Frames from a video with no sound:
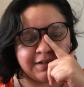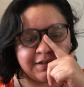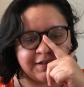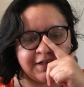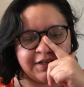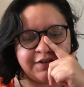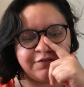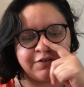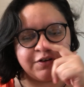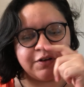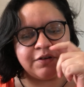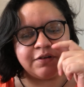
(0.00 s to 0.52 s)

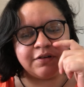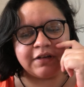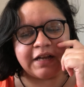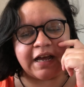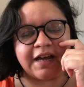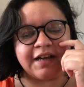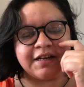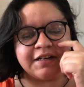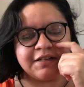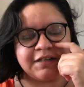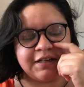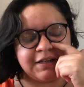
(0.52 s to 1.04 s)
Evo
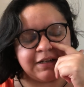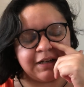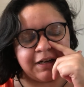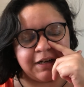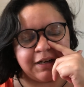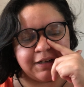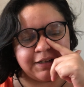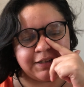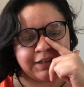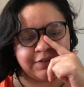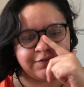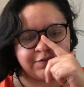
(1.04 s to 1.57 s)

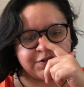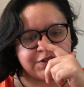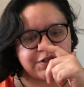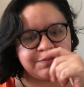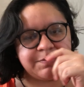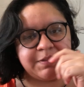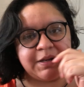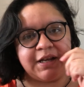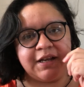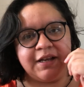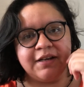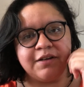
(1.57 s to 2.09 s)

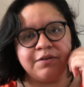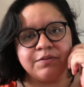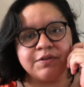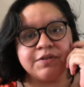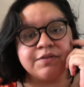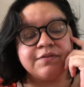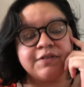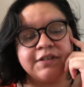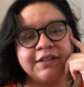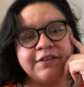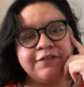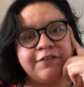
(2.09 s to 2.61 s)
Japan. It was
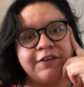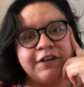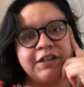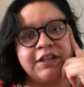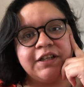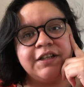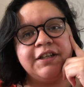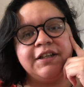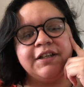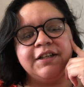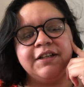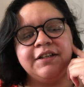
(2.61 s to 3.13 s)
really fucking
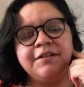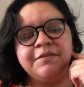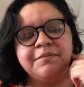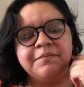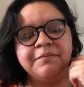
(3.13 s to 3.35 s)
good.